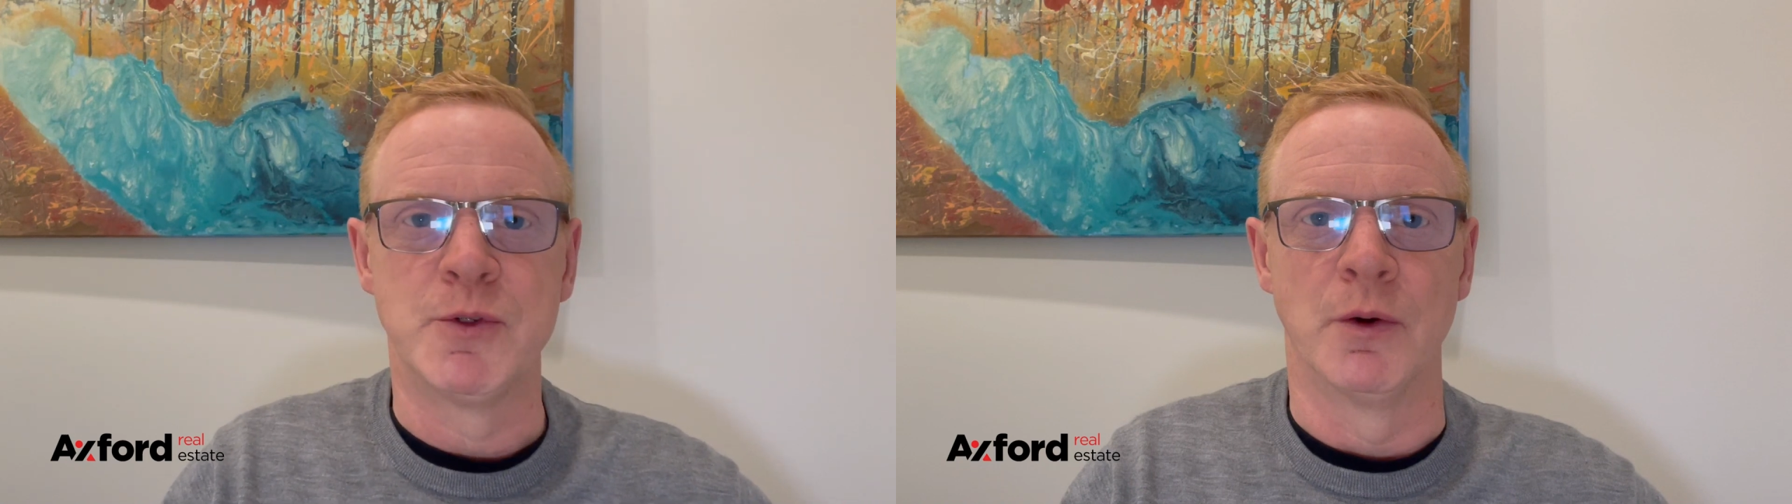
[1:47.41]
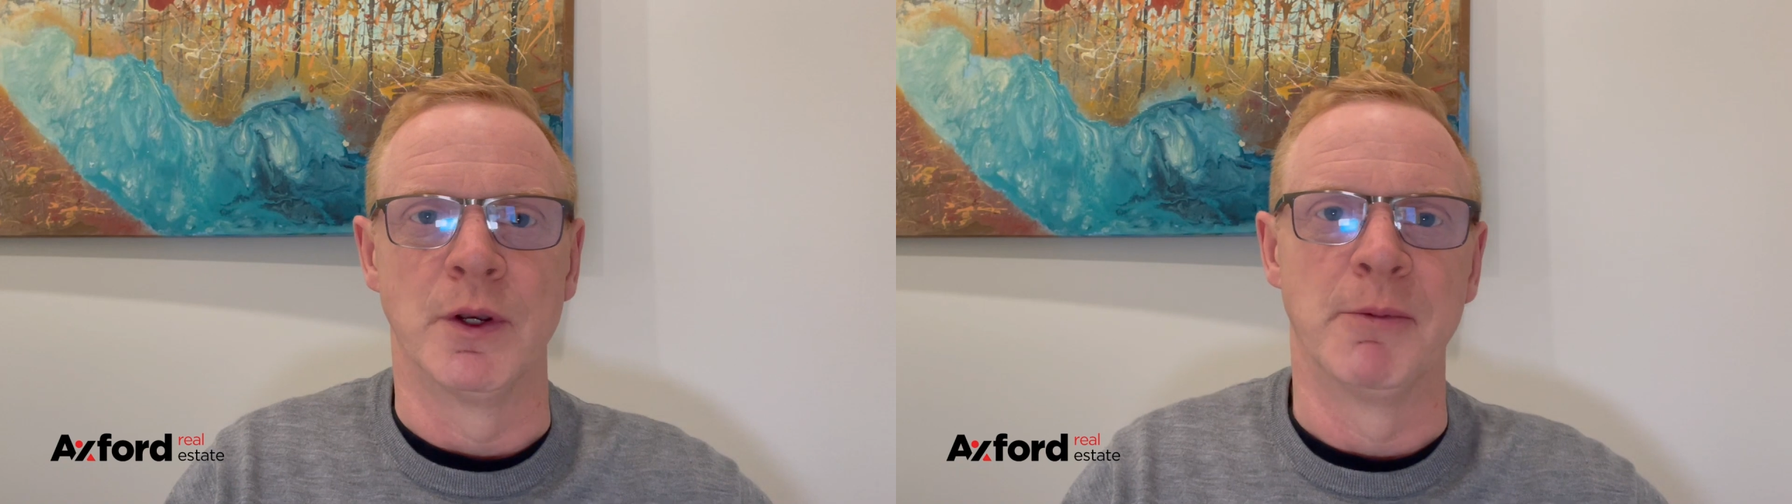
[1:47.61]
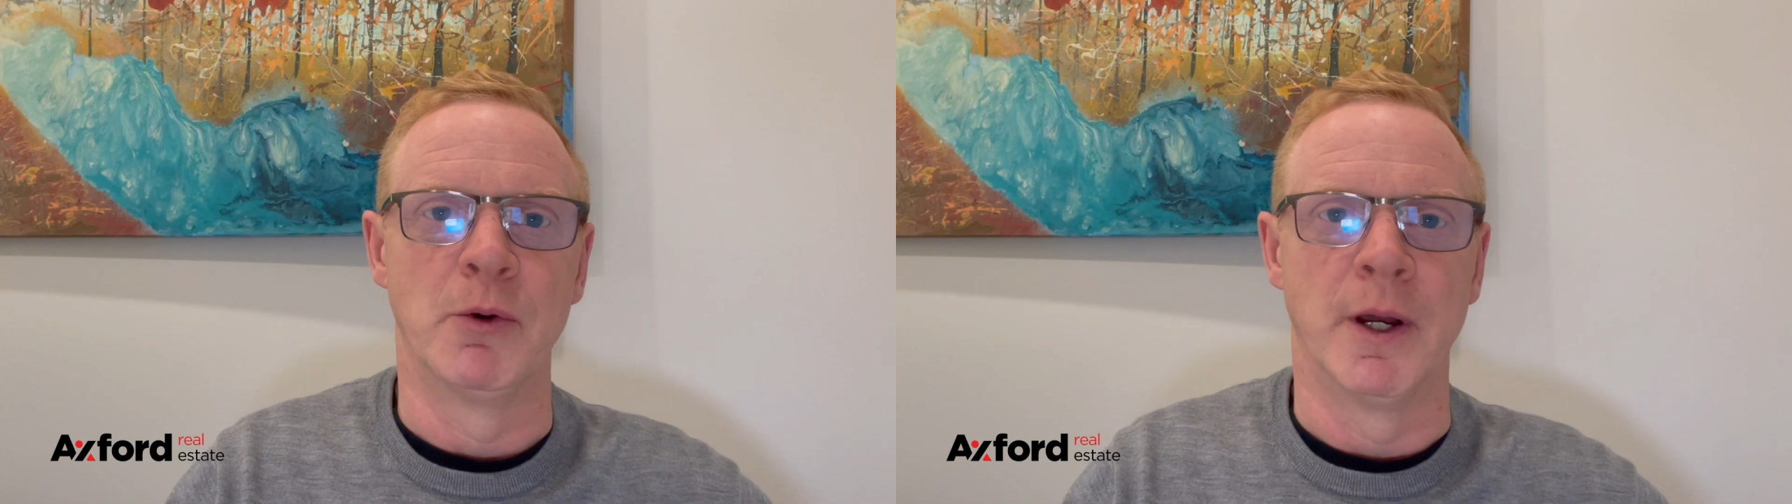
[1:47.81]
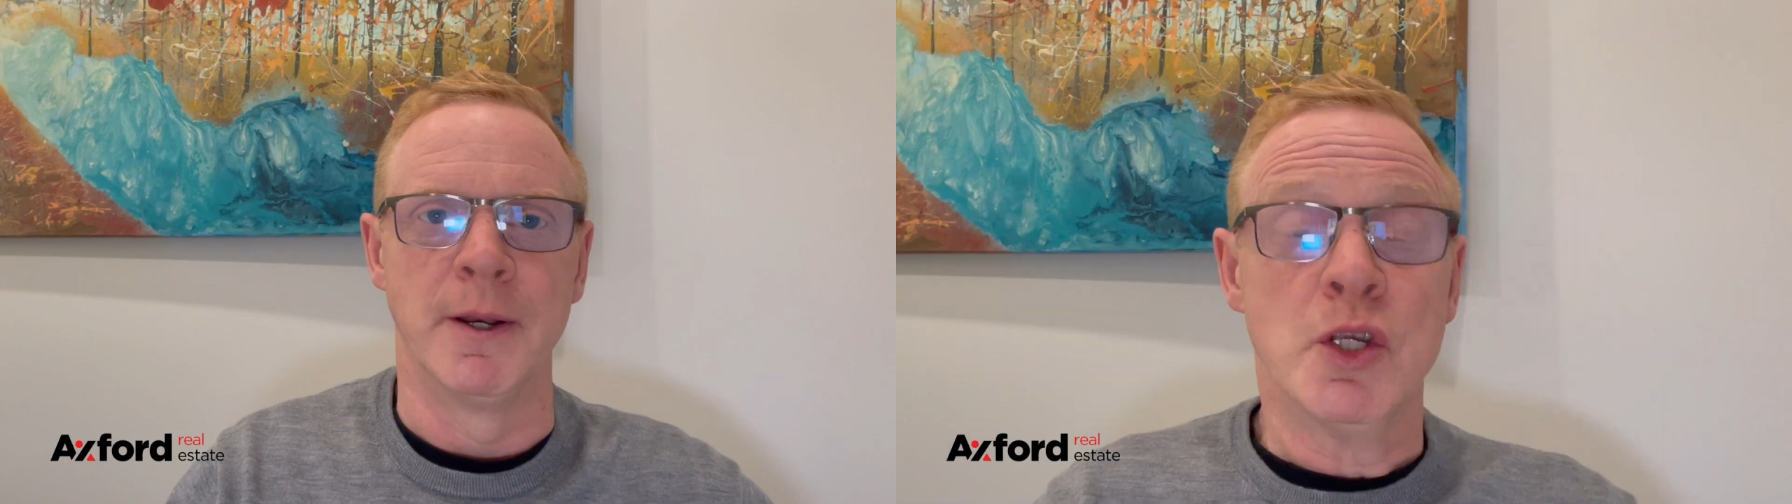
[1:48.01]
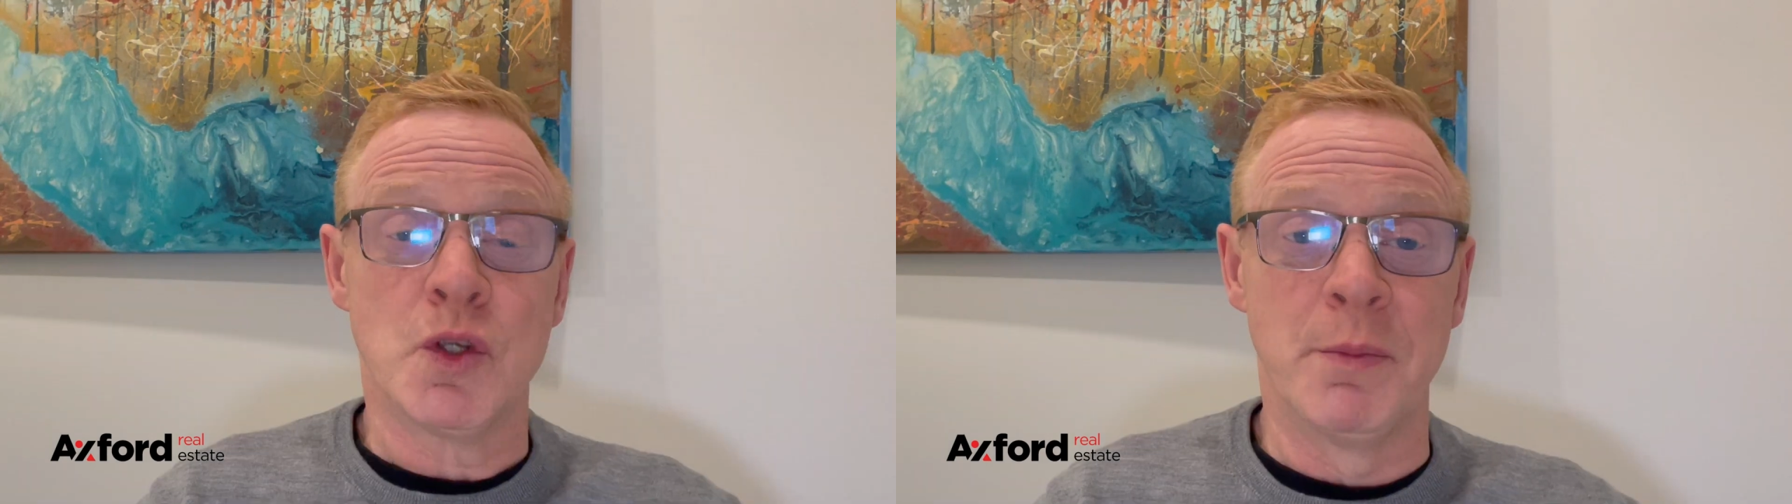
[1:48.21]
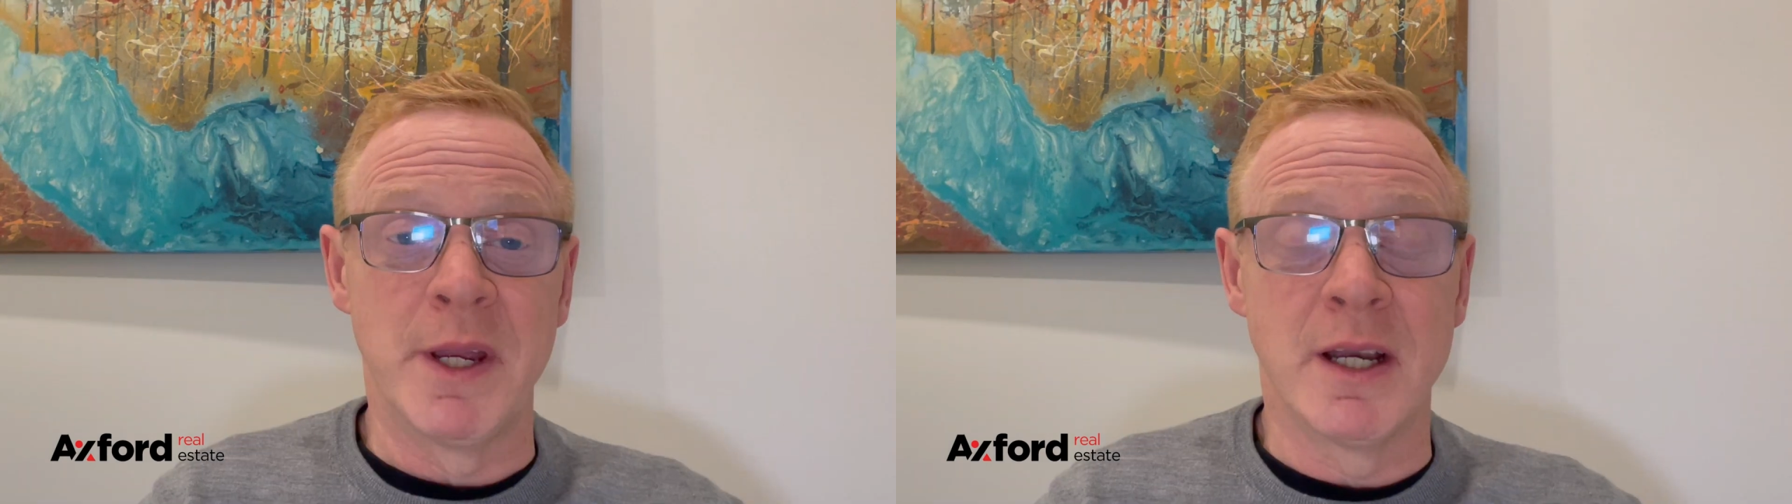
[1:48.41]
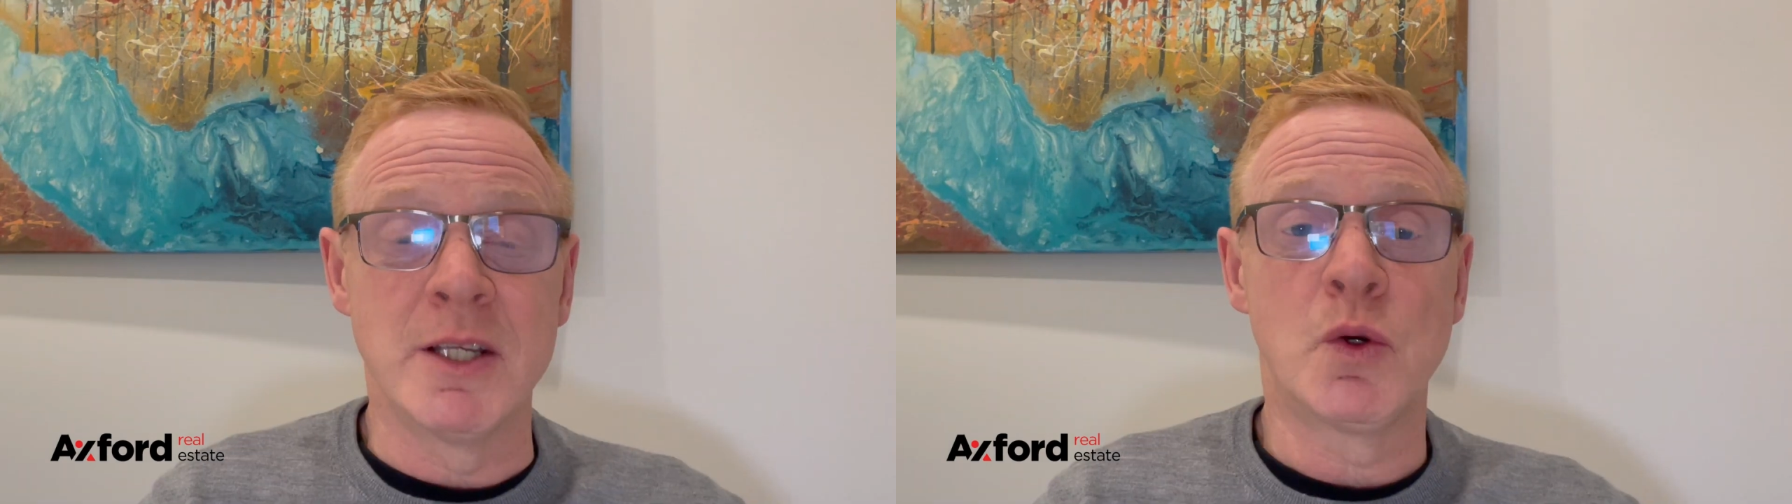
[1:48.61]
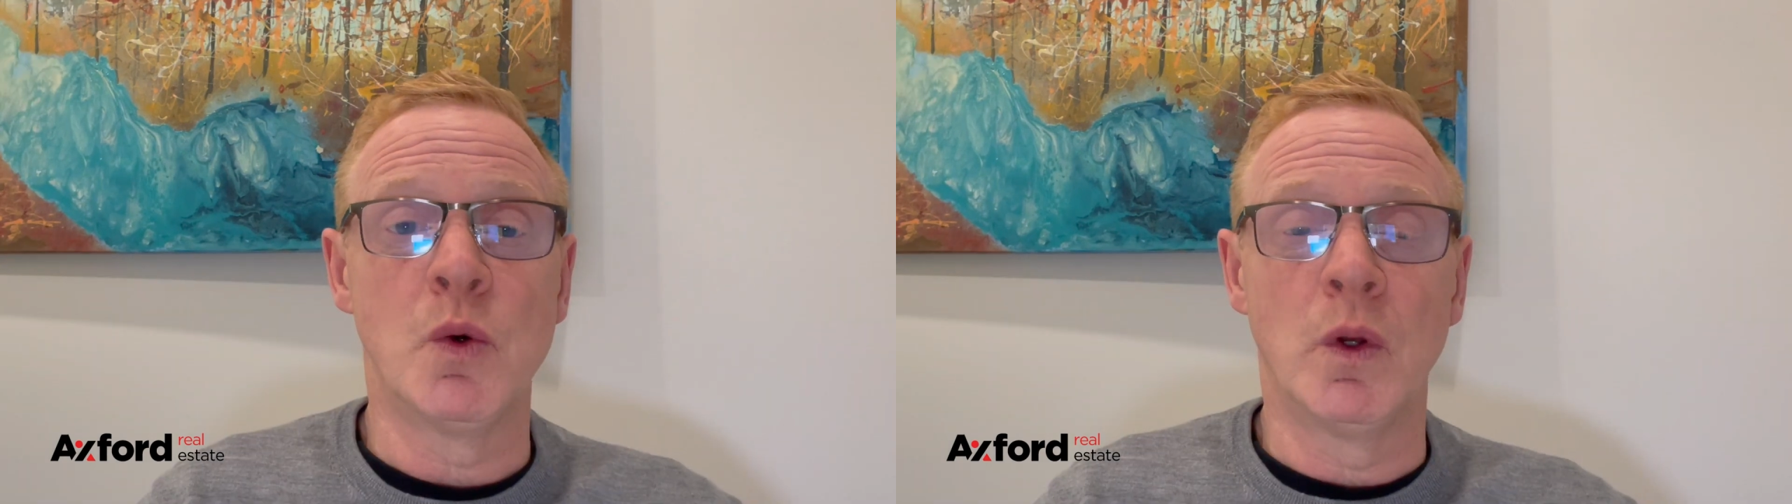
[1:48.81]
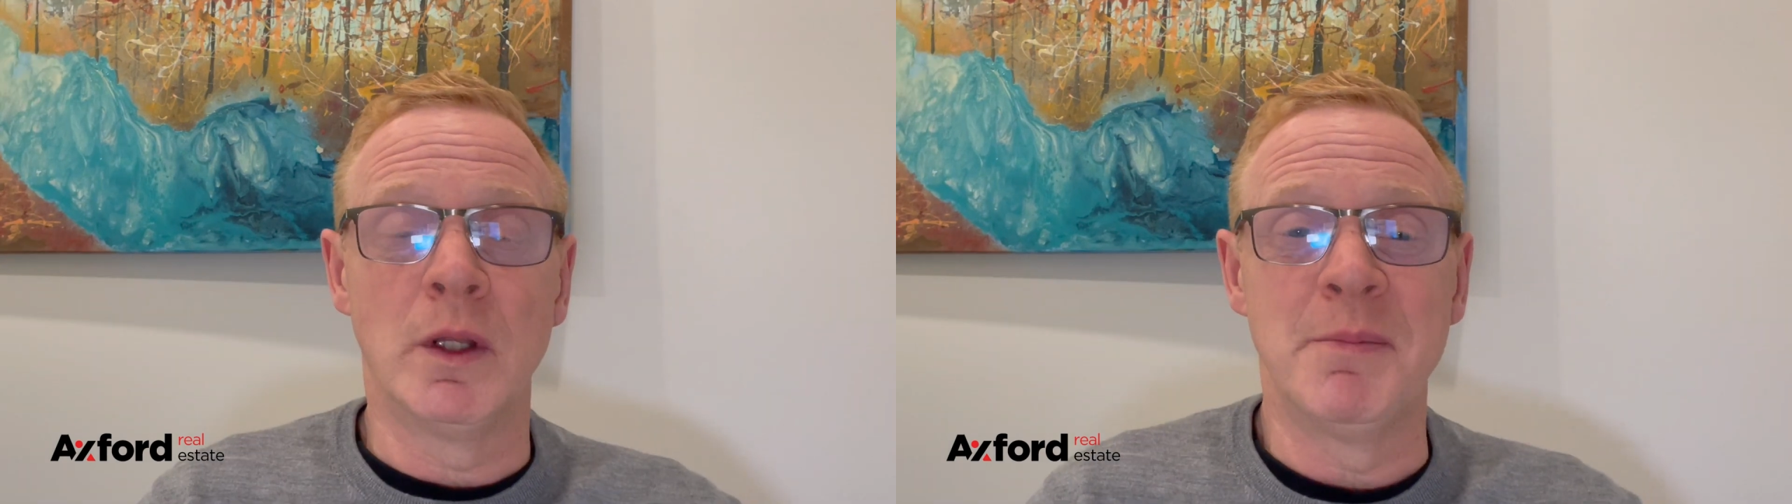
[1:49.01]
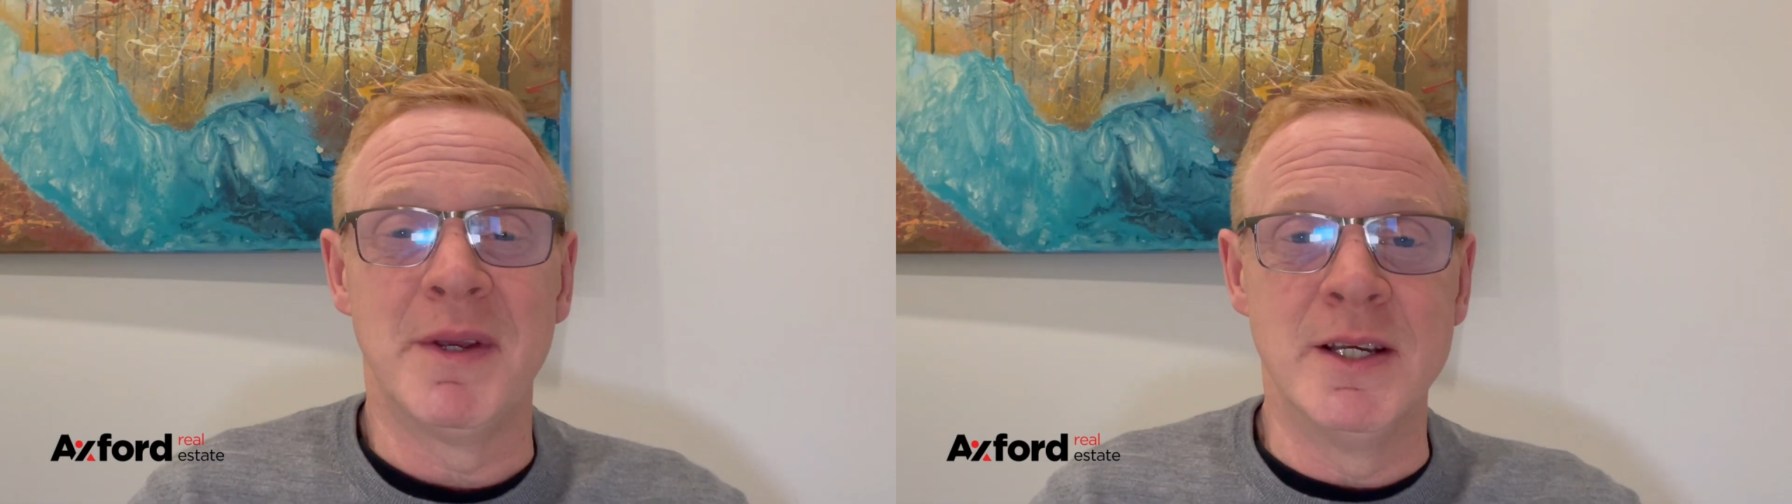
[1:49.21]
So number one, so because
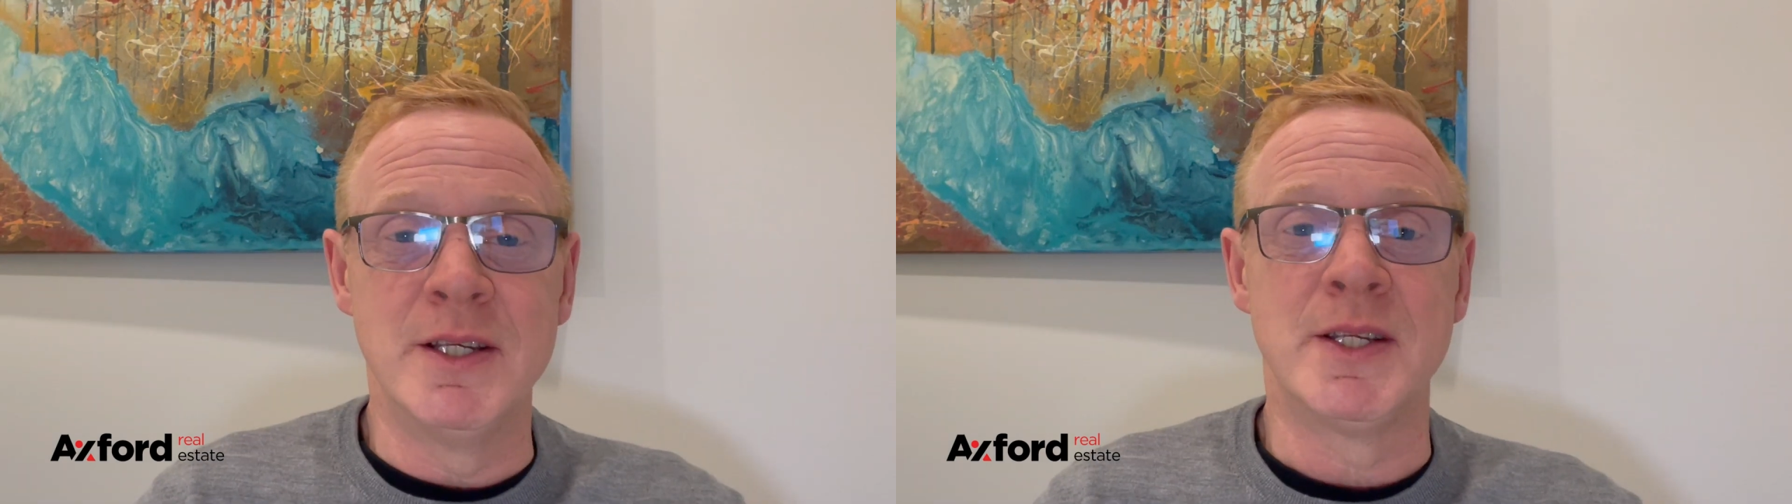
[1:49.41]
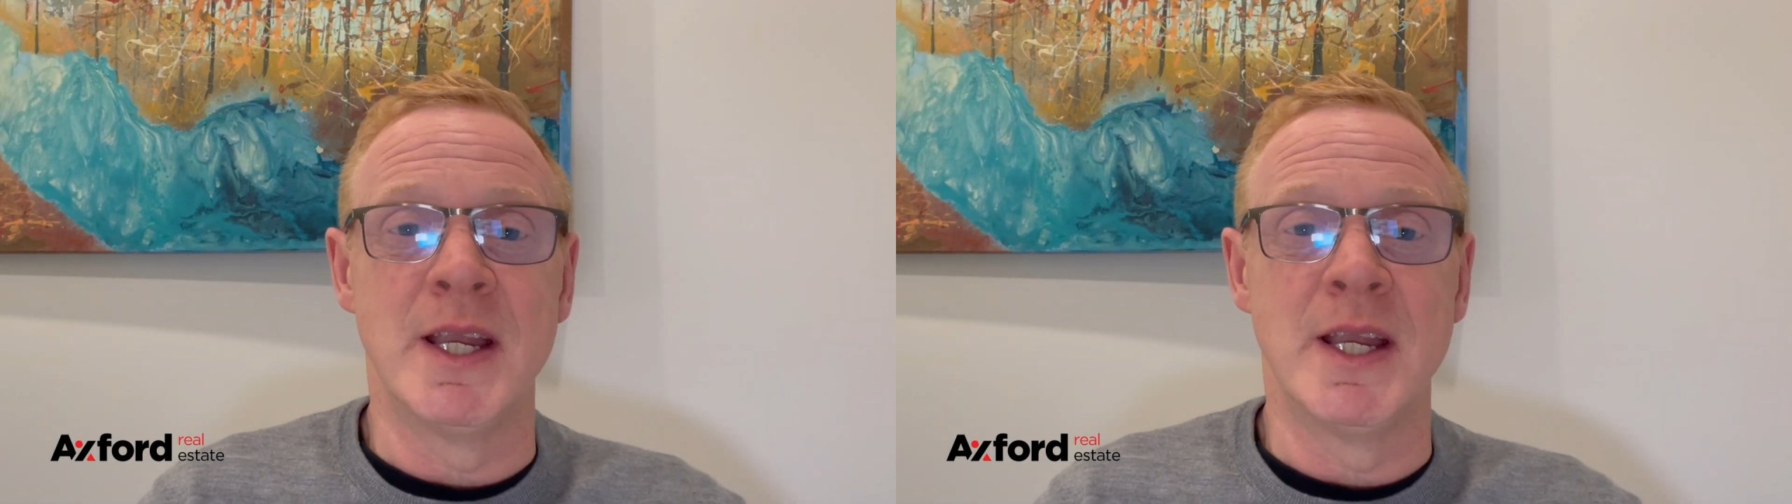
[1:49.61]
Coquitlam is